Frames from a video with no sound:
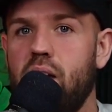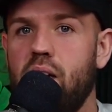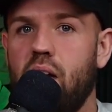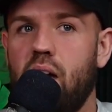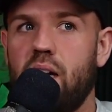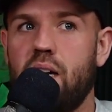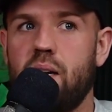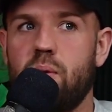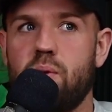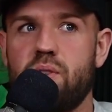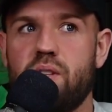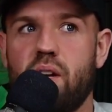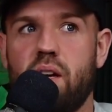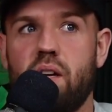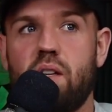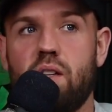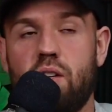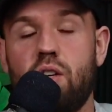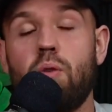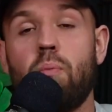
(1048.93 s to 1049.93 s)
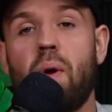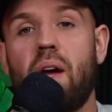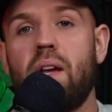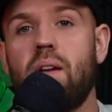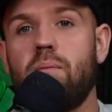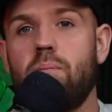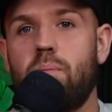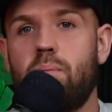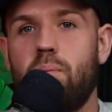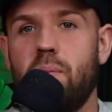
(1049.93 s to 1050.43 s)
And he was like, you
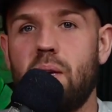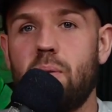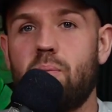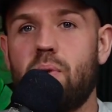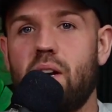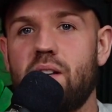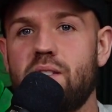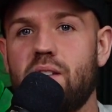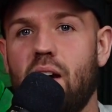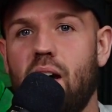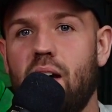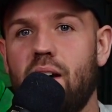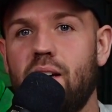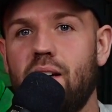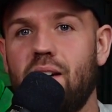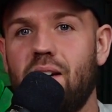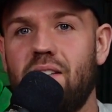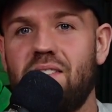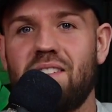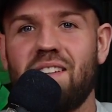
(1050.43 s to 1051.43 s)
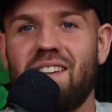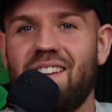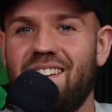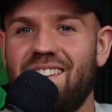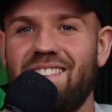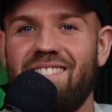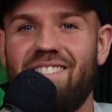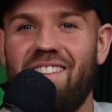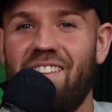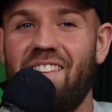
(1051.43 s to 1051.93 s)
might meet Prince Harry. And I was like,
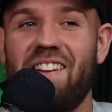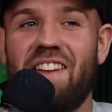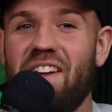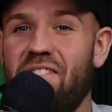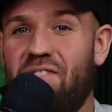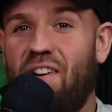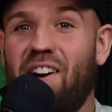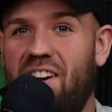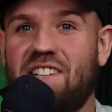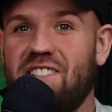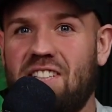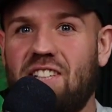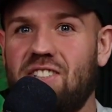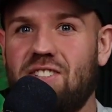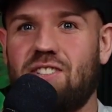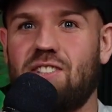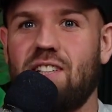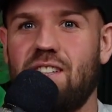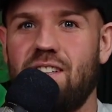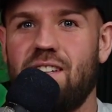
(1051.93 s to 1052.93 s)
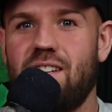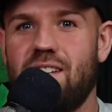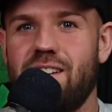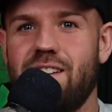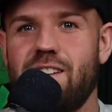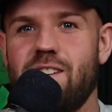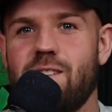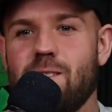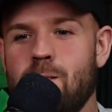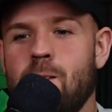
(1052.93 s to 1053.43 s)
what the fuck is this?
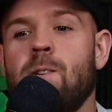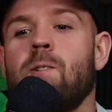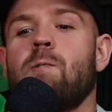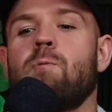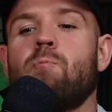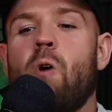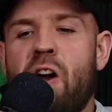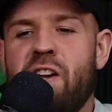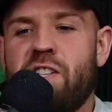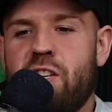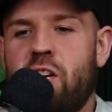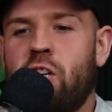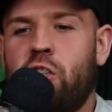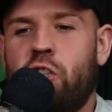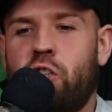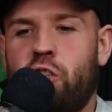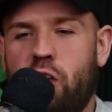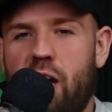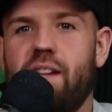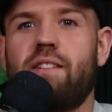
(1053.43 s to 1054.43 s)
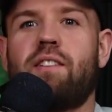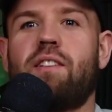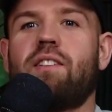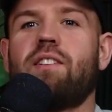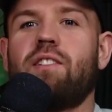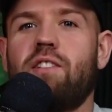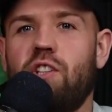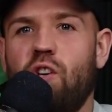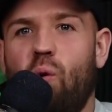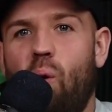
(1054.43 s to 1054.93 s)
What is this shit?
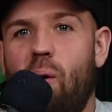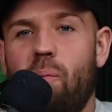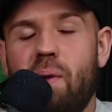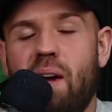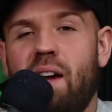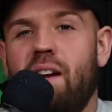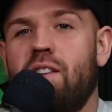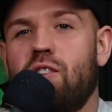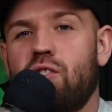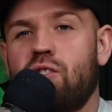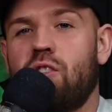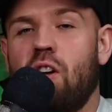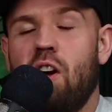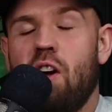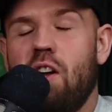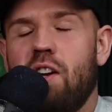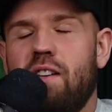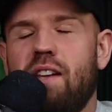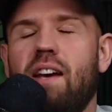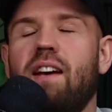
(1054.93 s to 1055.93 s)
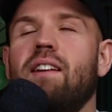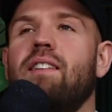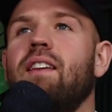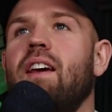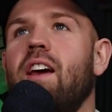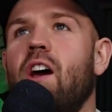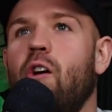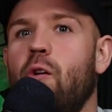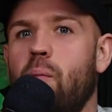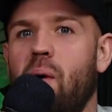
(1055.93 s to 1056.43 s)
You want me to just take a
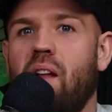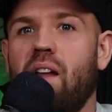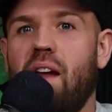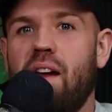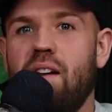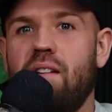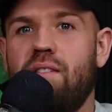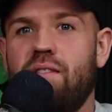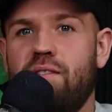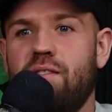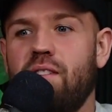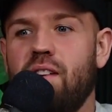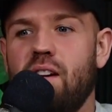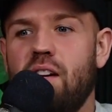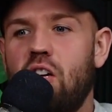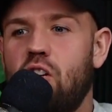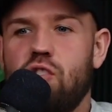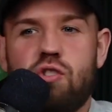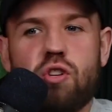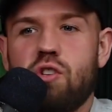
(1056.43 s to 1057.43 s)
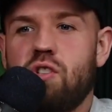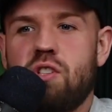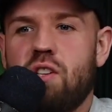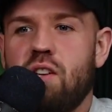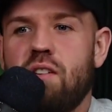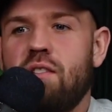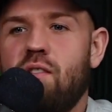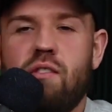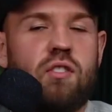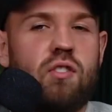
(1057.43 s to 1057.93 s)
day out of my life just
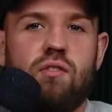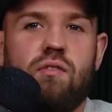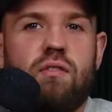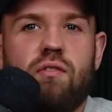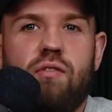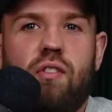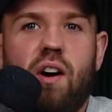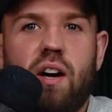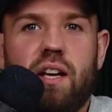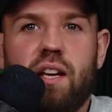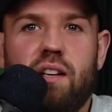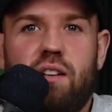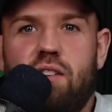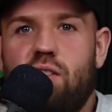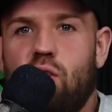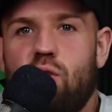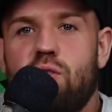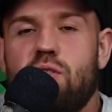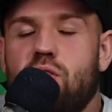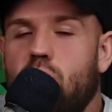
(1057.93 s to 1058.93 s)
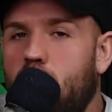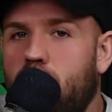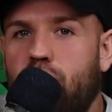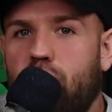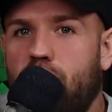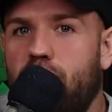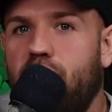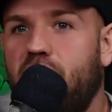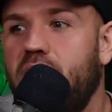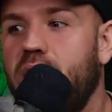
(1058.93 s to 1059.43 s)
to fucking do stuff
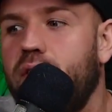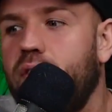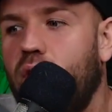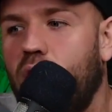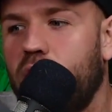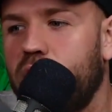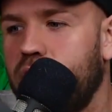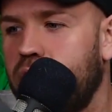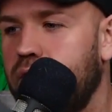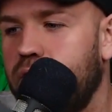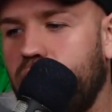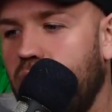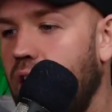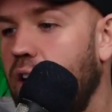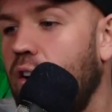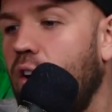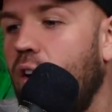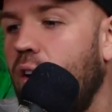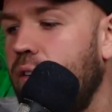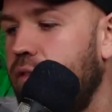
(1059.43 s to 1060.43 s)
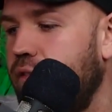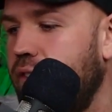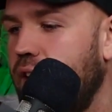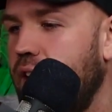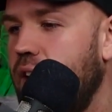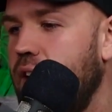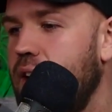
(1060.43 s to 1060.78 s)
for free for you? Fuck off.